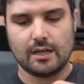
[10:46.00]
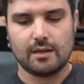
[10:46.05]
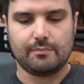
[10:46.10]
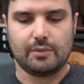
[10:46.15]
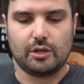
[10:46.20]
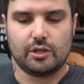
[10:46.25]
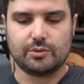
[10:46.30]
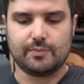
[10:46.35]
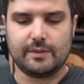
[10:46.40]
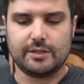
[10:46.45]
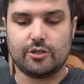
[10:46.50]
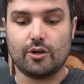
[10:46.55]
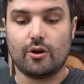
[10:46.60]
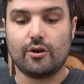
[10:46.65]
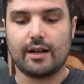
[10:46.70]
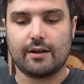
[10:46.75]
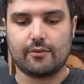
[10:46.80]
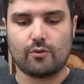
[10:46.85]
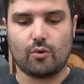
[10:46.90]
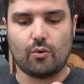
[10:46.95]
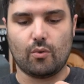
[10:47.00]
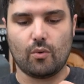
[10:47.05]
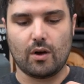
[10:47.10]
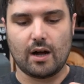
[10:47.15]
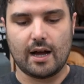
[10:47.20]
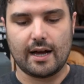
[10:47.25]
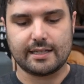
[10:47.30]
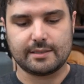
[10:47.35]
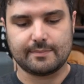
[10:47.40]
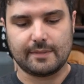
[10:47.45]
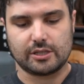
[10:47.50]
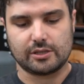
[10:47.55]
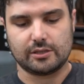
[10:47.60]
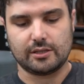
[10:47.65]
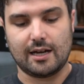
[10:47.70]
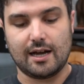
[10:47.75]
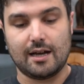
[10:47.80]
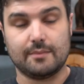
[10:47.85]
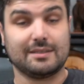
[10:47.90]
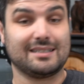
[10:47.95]
because we don't have quite as much
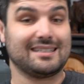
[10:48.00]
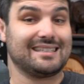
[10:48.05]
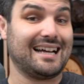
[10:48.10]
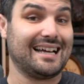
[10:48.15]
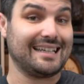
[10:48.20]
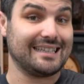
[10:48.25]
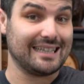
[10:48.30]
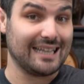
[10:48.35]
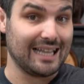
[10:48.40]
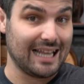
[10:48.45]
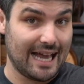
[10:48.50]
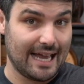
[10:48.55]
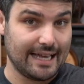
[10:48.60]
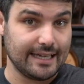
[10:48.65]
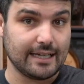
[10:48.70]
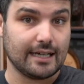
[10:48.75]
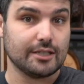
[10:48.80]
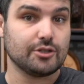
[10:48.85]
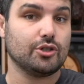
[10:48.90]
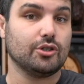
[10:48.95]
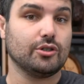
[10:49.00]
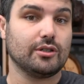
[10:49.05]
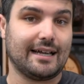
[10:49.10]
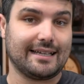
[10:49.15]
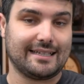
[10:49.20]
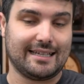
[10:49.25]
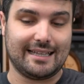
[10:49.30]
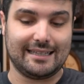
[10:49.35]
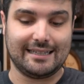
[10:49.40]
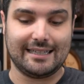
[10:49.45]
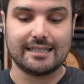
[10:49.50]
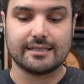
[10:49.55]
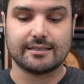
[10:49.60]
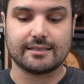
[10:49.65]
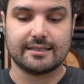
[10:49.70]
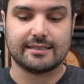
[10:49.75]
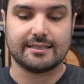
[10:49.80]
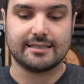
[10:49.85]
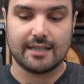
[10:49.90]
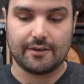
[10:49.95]
limes as I'd like, I do like at
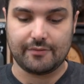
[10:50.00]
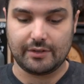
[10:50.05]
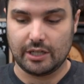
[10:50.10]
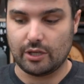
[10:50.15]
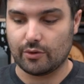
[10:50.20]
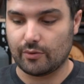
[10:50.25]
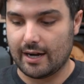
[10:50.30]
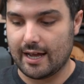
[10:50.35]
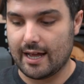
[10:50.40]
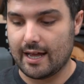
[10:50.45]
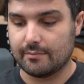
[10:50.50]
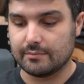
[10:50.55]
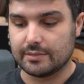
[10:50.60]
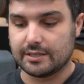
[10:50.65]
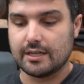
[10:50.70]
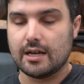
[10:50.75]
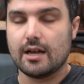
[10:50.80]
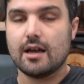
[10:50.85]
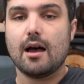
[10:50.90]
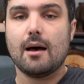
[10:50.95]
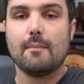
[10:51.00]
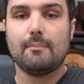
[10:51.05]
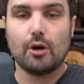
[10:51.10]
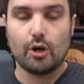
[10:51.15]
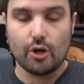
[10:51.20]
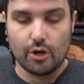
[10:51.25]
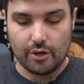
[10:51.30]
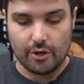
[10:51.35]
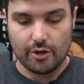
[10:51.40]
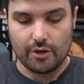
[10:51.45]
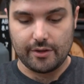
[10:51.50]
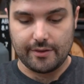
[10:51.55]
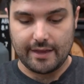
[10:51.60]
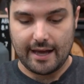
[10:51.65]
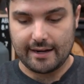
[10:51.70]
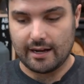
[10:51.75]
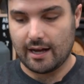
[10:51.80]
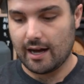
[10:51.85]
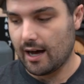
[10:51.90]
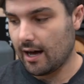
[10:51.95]
least 70 grams per
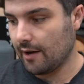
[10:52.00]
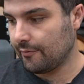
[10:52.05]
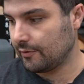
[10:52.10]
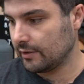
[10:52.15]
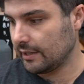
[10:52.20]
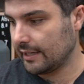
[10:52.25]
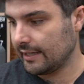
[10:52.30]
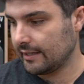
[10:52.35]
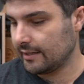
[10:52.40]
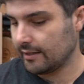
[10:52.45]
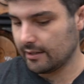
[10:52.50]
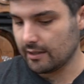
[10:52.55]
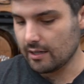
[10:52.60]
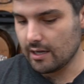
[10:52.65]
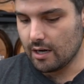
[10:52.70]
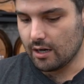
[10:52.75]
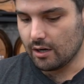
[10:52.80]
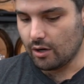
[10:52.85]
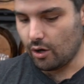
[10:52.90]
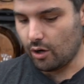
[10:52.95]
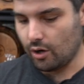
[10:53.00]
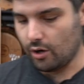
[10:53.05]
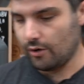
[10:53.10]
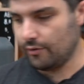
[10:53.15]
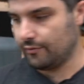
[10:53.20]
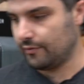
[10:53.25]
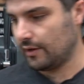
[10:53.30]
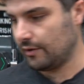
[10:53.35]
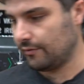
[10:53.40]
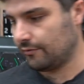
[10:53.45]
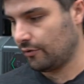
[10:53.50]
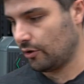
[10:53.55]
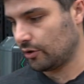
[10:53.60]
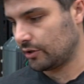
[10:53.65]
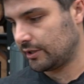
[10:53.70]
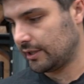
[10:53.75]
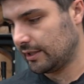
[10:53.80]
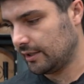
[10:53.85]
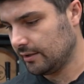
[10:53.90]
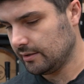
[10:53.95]
that half a liter of
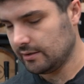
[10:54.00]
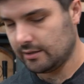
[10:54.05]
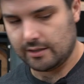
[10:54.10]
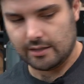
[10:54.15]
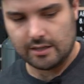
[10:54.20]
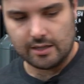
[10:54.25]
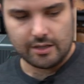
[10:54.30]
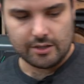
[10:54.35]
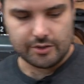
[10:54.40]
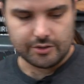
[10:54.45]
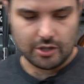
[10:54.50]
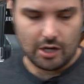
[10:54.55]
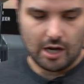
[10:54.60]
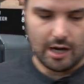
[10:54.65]
vodka. So